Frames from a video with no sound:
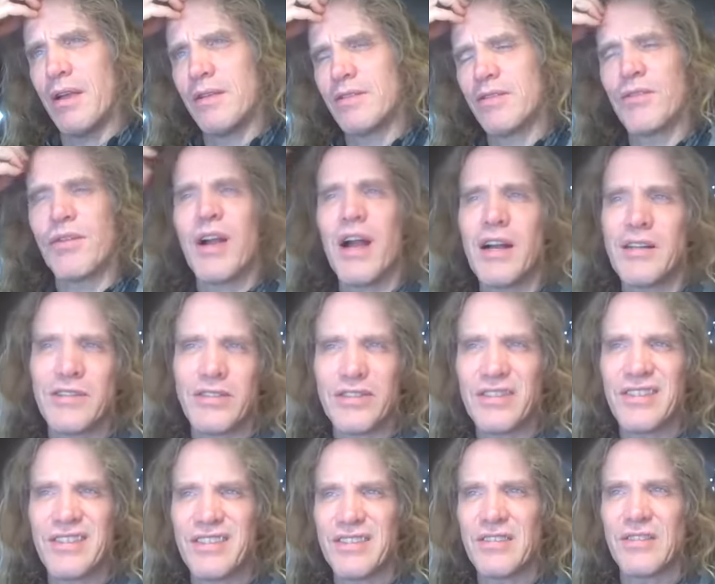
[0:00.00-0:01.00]
So
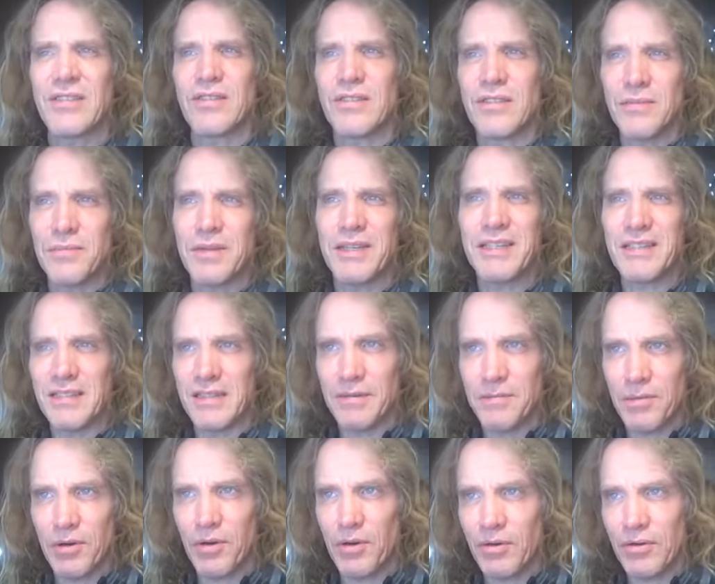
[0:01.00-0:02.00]
consciousness is just the
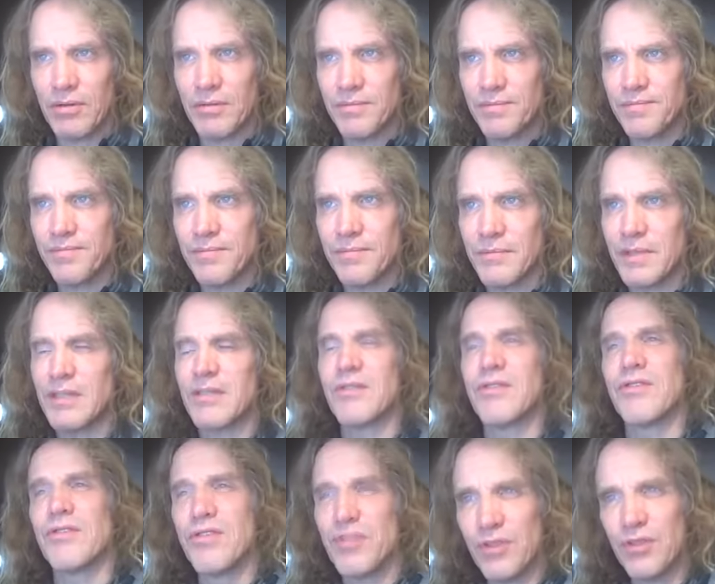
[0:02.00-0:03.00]
mixing bowl. It
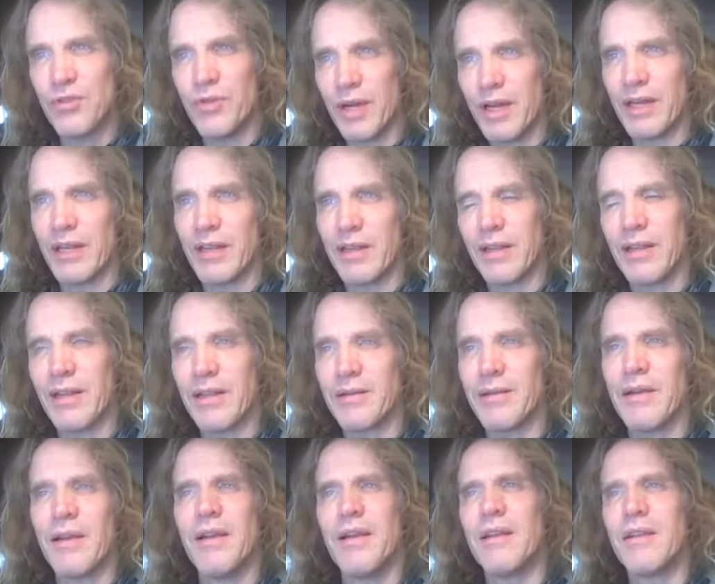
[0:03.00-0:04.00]
doesn't do anything
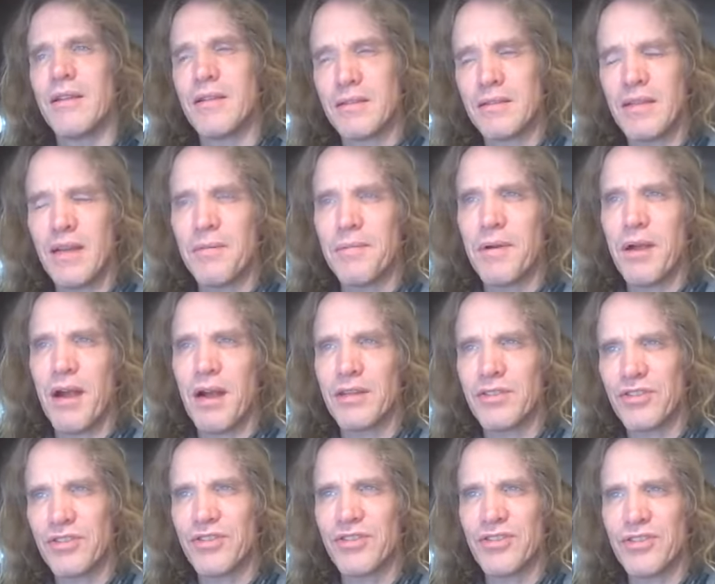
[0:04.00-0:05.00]
the
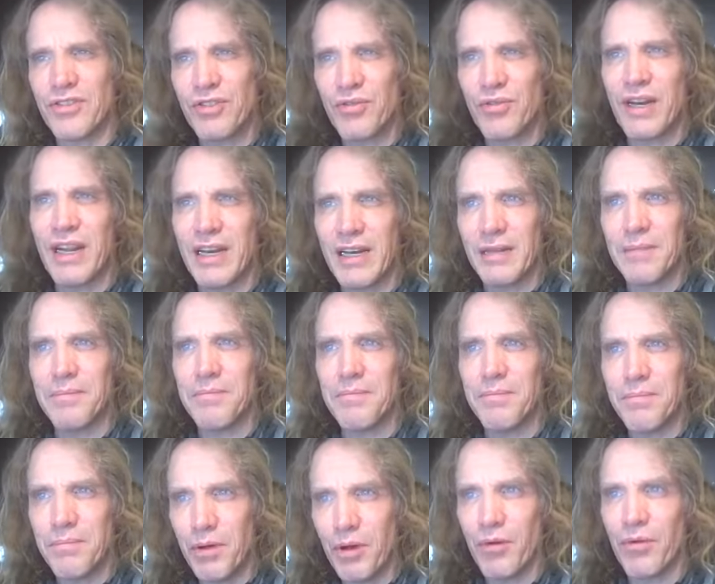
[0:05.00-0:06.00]
subconscious is creating
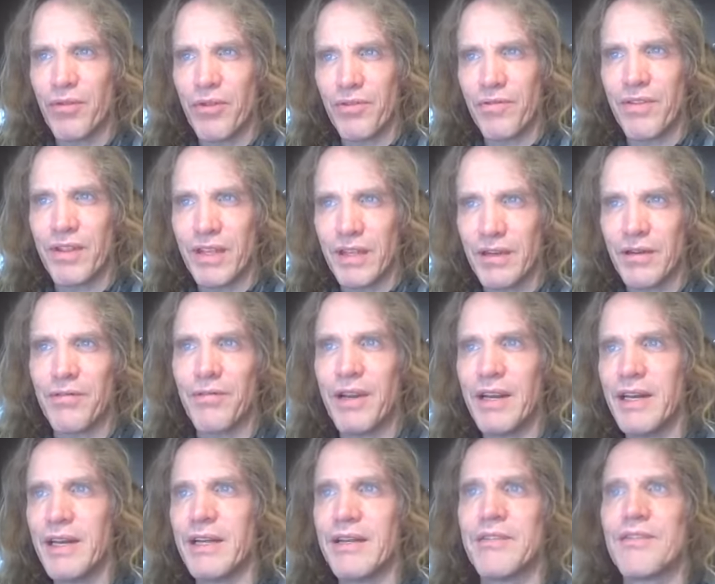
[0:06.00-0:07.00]
both of the
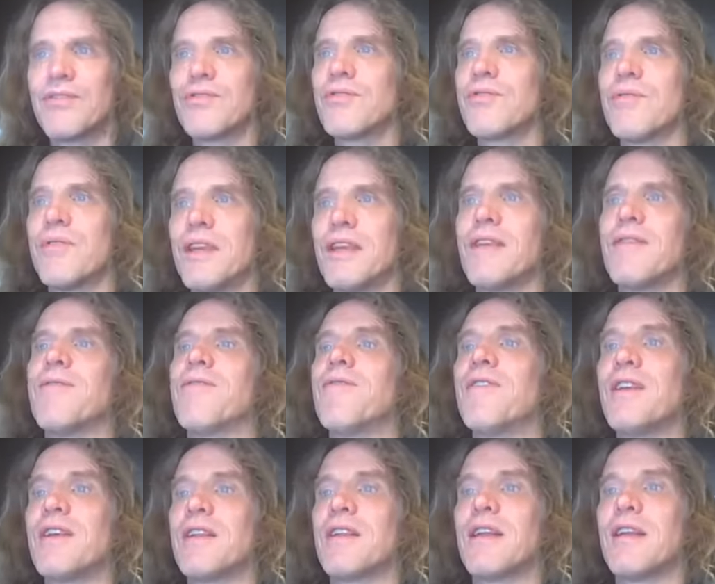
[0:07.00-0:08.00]
ingredients, the
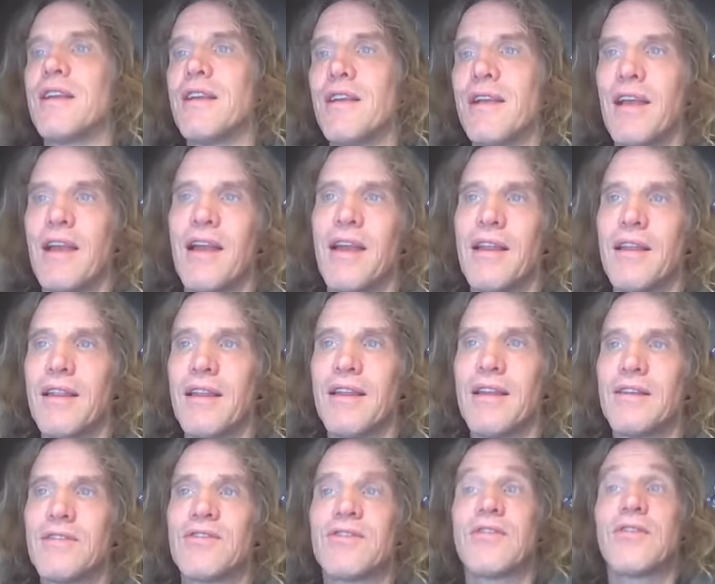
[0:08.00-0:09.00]
feeling and
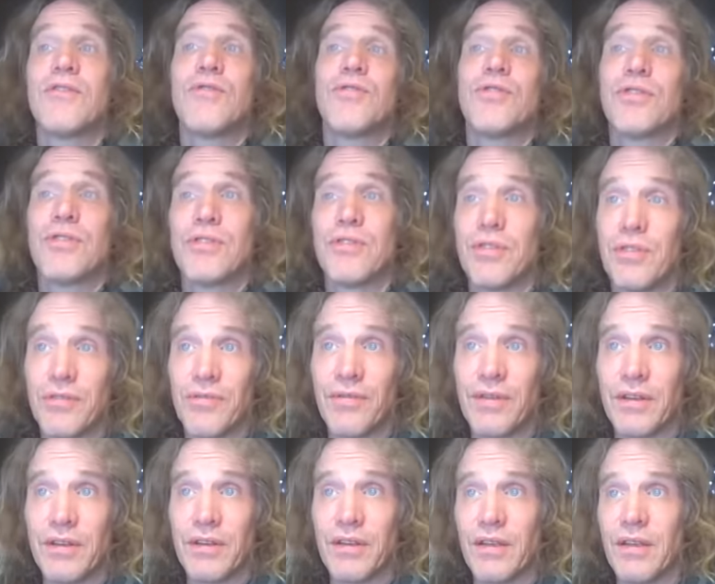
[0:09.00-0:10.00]
the solution to the
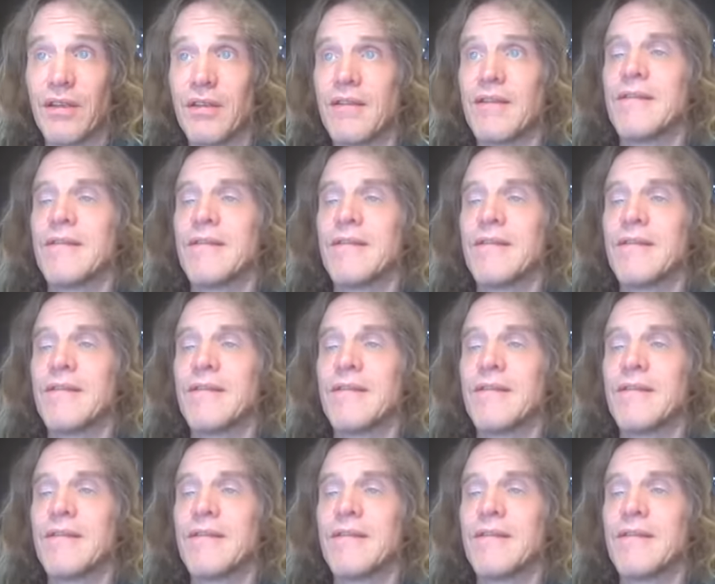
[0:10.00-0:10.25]
feeling.